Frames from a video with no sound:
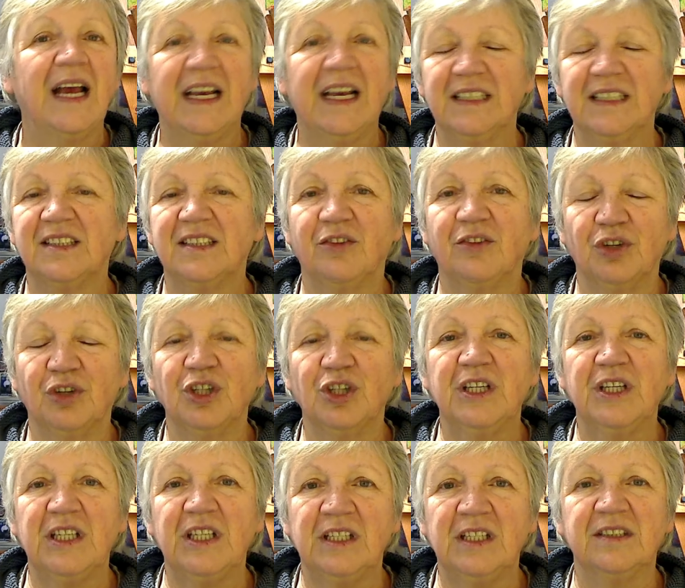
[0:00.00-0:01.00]
It's a
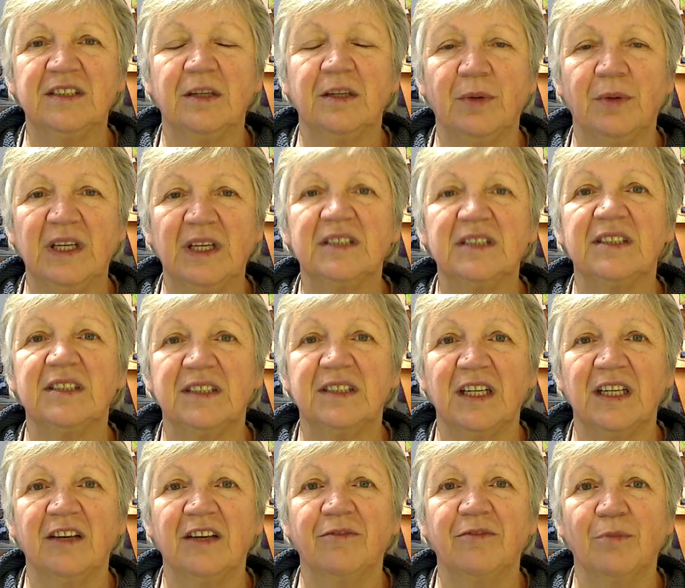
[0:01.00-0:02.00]
really easy way to
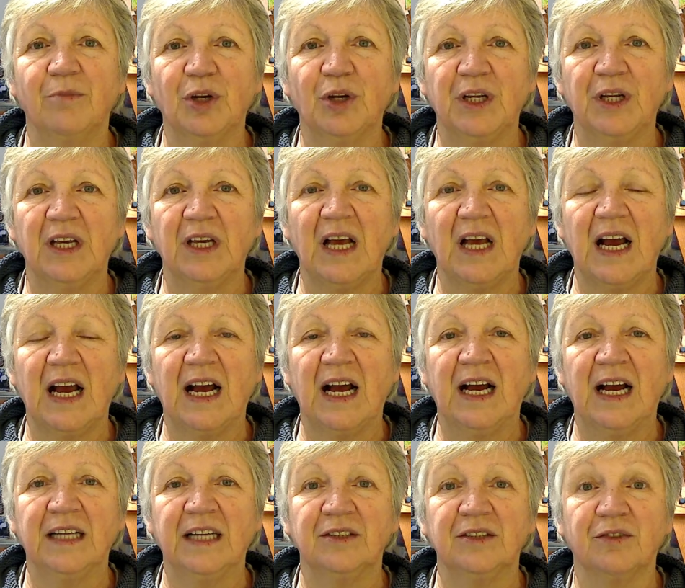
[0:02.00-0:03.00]
save money.
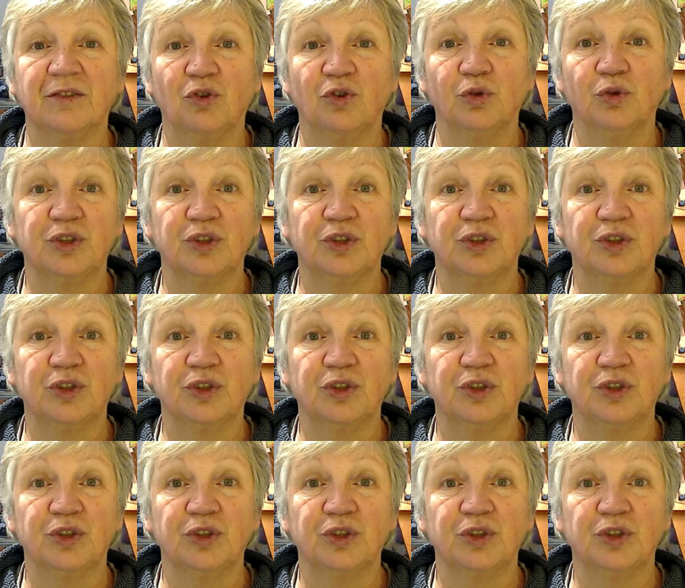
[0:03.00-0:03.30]
And of